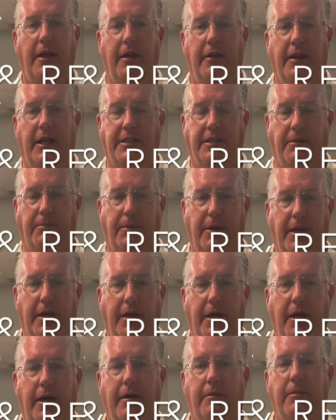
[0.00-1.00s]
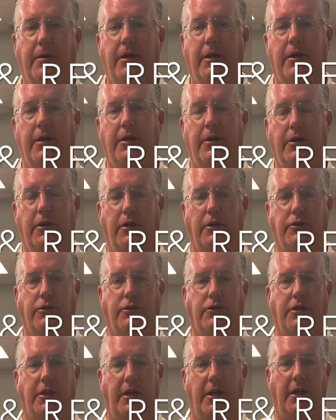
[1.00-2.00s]
that's a pickup use
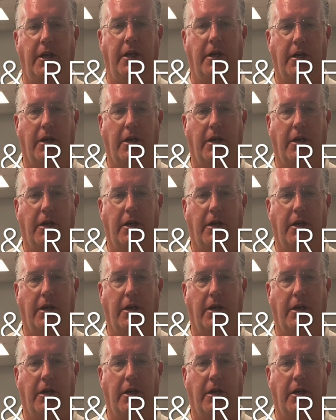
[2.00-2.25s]
the